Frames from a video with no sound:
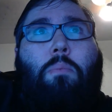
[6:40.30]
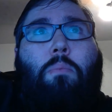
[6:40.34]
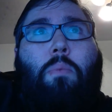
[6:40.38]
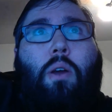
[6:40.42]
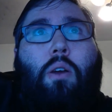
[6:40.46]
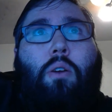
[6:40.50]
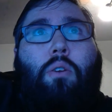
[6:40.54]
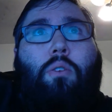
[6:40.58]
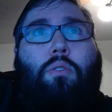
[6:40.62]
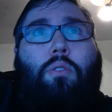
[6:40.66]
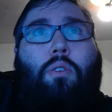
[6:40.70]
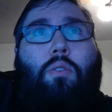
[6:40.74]

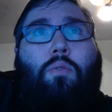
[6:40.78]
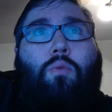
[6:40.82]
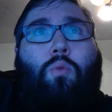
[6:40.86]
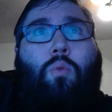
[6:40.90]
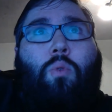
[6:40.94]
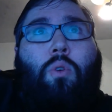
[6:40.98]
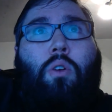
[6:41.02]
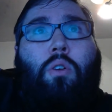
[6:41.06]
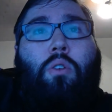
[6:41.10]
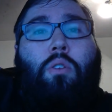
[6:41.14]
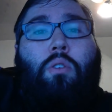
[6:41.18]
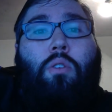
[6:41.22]
Microsoft
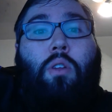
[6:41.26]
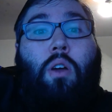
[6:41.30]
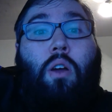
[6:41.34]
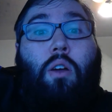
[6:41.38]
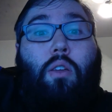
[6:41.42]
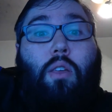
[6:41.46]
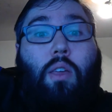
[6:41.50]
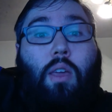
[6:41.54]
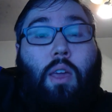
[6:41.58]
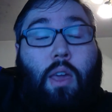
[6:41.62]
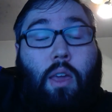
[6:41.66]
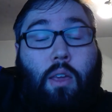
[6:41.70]
Word
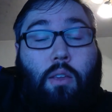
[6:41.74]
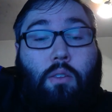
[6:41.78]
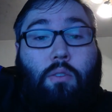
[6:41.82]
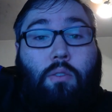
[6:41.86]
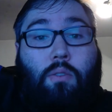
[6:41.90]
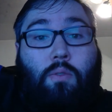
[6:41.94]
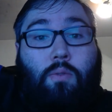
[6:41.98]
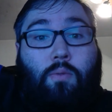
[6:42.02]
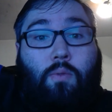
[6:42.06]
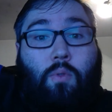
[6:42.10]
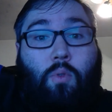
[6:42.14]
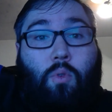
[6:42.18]

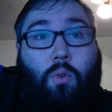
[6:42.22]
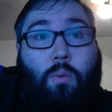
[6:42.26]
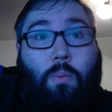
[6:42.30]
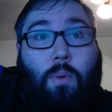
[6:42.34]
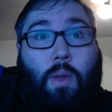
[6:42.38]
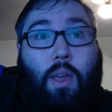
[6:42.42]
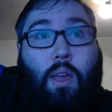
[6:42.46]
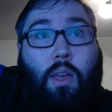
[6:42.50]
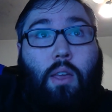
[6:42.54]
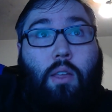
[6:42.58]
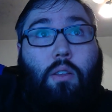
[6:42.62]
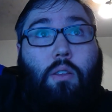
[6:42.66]
docx
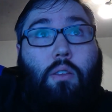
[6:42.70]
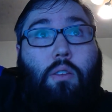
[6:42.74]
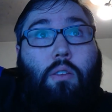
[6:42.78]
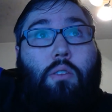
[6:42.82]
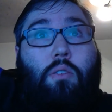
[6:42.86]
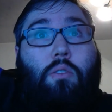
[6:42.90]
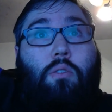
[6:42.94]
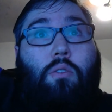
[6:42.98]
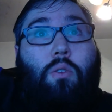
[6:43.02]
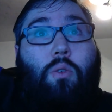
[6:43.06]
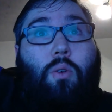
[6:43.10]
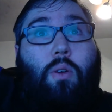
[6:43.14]
format.
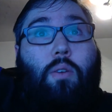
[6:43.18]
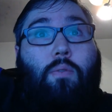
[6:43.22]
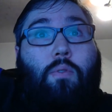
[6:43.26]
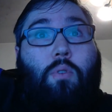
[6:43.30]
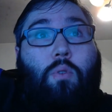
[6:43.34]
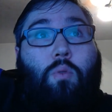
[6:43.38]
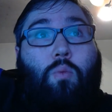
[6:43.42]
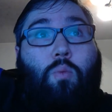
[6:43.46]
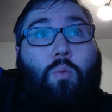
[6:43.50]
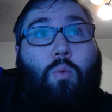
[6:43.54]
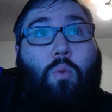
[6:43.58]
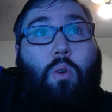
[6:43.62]
So if
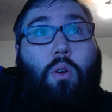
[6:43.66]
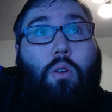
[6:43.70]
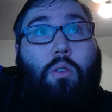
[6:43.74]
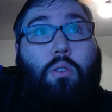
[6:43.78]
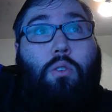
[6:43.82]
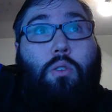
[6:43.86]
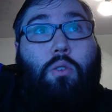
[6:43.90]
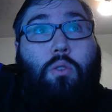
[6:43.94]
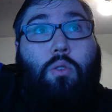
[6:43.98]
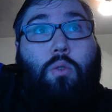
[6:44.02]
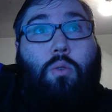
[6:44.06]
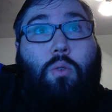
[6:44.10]
you want
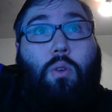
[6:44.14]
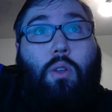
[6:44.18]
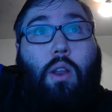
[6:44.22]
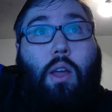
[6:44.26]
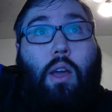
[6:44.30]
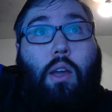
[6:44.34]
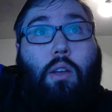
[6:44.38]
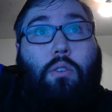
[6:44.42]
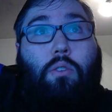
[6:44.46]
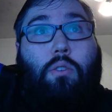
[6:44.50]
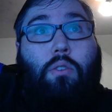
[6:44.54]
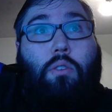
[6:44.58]
to, you can
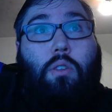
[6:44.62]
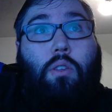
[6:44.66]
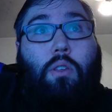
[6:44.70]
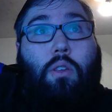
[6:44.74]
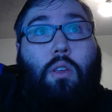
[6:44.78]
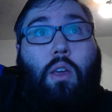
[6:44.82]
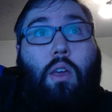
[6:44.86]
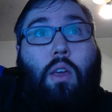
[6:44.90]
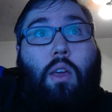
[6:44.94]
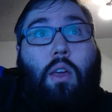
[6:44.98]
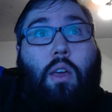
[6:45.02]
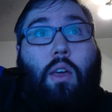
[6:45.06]

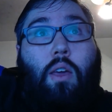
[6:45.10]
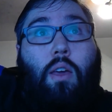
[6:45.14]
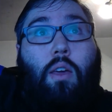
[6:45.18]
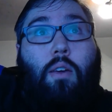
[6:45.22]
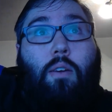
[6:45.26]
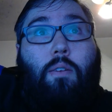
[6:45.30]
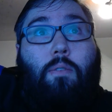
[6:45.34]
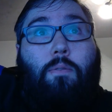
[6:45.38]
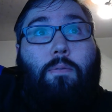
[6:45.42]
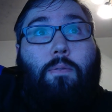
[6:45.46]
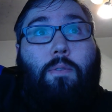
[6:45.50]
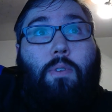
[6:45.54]
actually
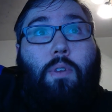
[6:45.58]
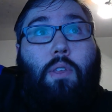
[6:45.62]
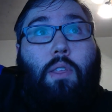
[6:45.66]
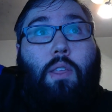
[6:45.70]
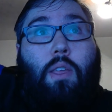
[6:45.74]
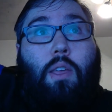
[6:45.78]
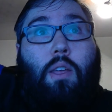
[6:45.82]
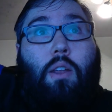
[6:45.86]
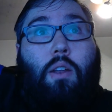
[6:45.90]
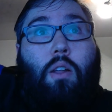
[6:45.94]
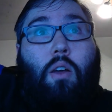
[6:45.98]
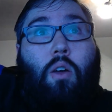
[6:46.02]
fill
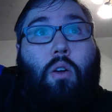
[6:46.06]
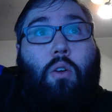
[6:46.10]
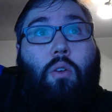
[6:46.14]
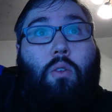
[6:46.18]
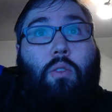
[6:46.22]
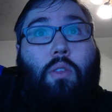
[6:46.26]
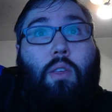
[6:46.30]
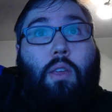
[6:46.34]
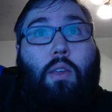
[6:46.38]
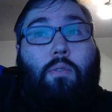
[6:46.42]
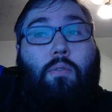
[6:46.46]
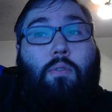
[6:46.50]
in all
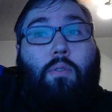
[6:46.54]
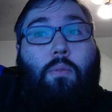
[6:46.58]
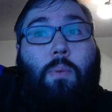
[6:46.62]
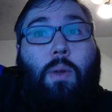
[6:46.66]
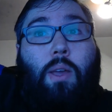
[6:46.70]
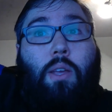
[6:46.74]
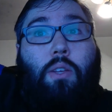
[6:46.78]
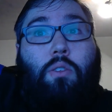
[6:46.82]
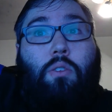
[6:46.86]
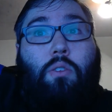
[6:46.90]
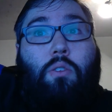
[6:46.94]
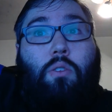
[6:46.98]
the
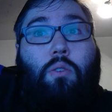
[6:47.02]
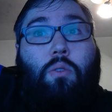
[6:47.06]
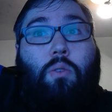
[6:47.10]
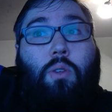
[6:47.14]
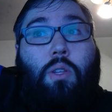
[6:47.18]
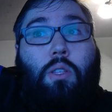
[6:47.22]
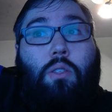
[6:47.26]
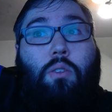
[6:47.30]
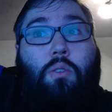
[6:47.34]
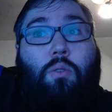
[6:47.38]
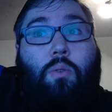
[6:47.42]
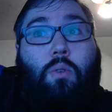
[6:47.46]
information you
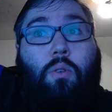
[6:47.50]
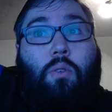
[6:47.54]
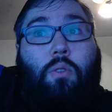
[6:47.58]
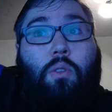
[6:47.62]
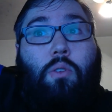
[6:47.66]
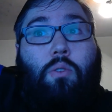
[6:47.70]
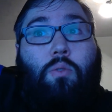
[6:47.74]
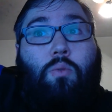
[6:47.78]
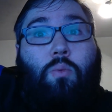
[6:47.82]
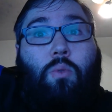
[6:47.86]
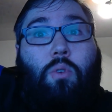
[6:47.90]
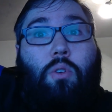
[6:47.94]
need to on
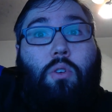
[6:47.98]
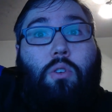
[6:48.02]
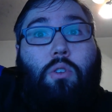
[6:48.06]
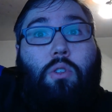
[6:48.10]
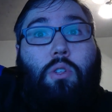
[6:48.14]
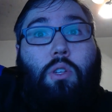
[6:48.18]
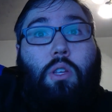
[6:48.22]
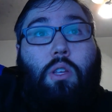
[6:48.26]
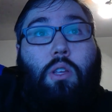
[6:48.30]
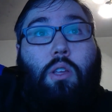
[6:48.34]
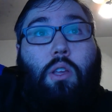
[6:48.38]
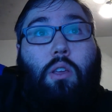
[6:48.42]
this
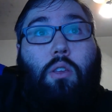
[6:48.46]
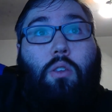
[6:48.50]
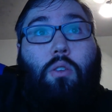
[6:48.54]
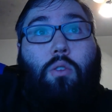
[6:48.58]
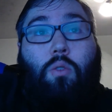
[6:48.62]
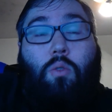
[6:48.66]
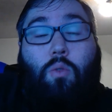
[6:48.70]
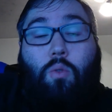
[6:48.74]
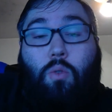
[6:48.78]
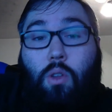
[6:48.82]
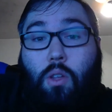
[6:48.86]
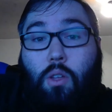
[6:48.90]
worksheet,
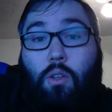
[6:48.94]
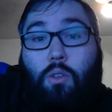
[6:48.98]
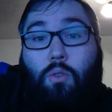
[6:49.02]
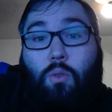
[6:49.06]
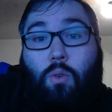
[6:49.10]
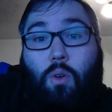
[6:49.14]
including